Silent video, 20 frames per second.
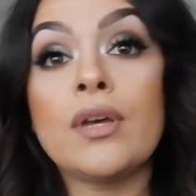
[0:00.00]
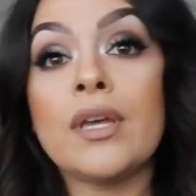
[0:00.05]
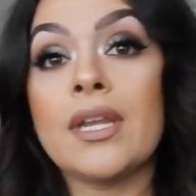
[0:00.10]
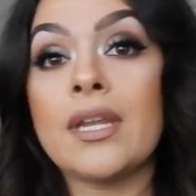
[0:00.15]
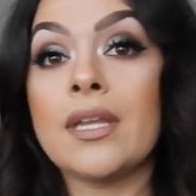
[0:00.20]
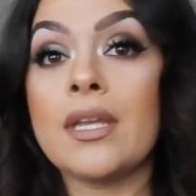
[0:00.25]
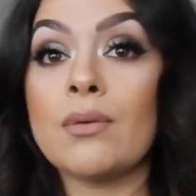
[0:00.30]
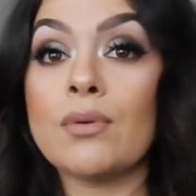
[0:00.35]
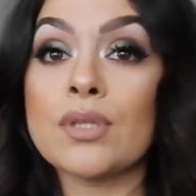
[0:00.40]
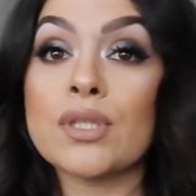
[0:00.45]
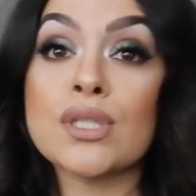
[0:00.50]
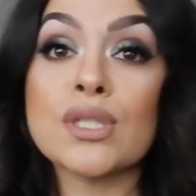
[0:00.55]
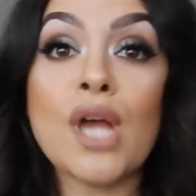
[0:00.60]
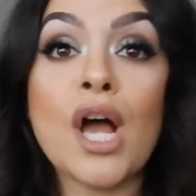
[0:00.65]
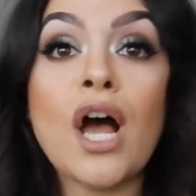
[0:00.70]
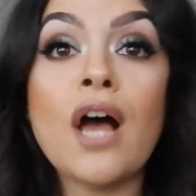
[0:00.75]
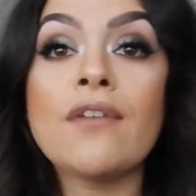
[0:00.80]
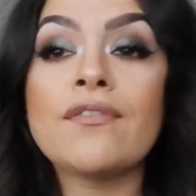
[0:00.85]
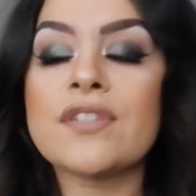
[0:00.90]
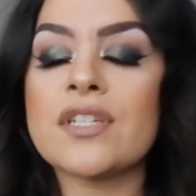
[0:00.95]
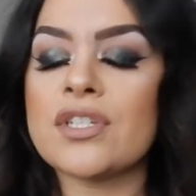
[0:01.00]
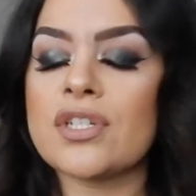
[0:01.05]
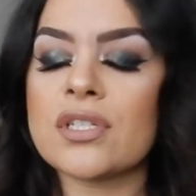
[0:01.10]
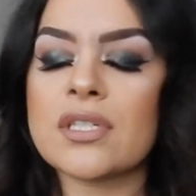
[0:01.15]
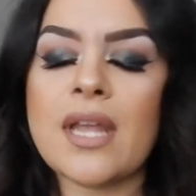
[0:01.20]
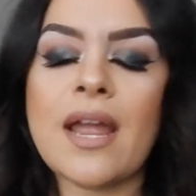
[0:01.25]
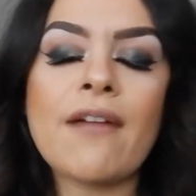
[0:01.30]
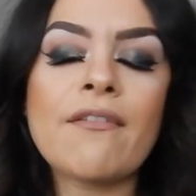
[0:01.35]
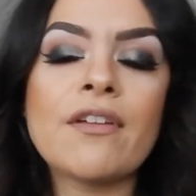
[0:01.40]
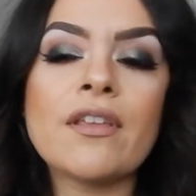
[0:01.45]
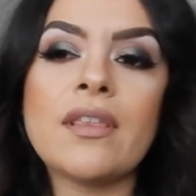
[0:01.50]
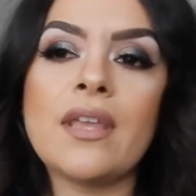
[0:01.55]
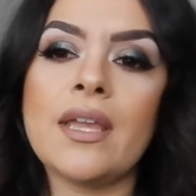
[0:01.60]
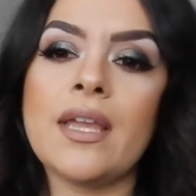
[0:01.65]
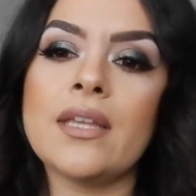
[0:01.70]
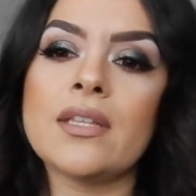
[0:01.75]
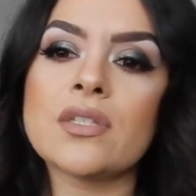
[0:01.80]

and it was soft and just everything.